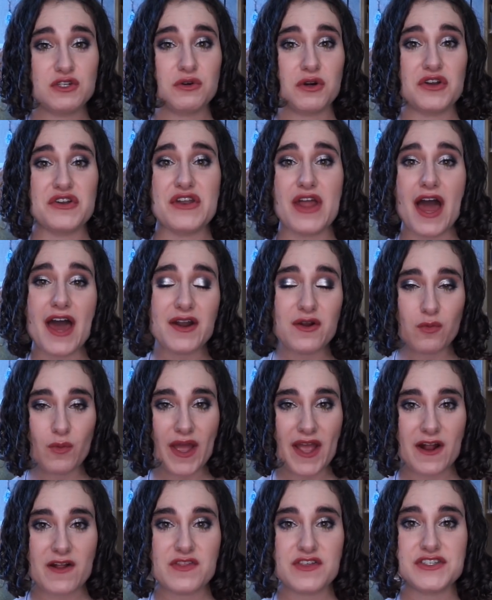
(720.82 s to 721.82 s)
you are not
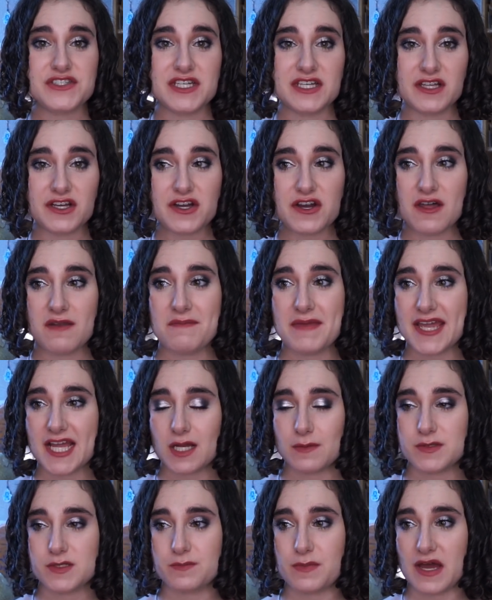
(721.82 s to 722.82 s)
aware, the silicone
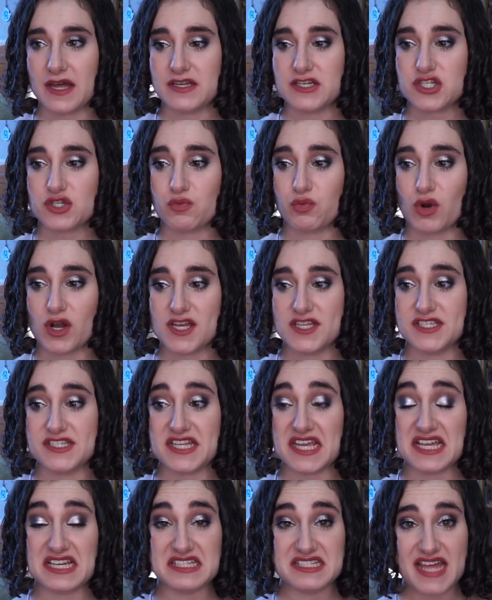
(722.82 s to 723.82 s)
makeup sponge
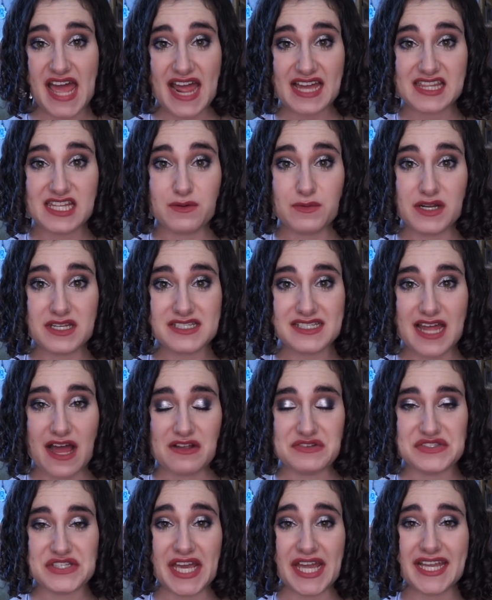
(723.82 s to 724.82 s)
was exactly what it
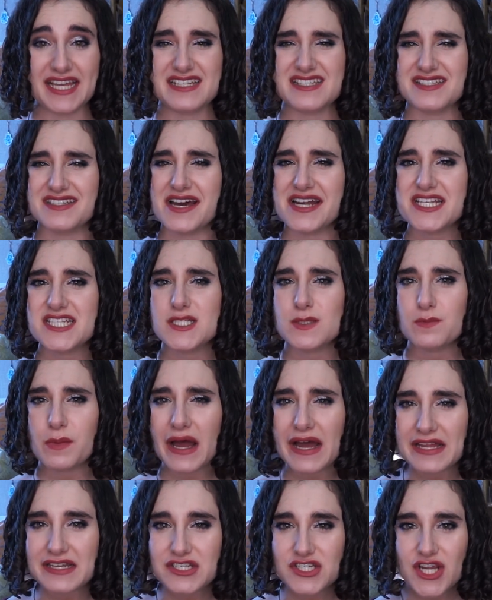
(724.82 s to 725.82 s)
sounds like. It's not a
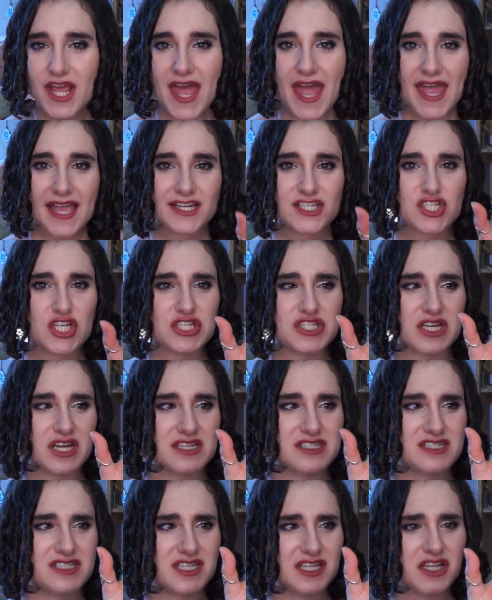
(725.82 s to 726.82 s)
sponge, it's just
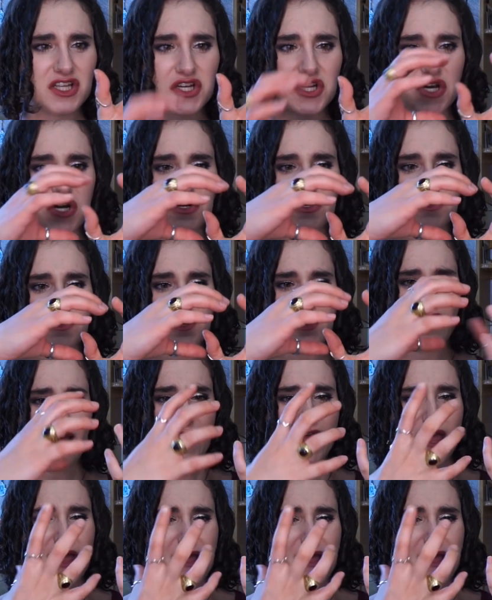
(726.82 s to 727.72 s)
a silicone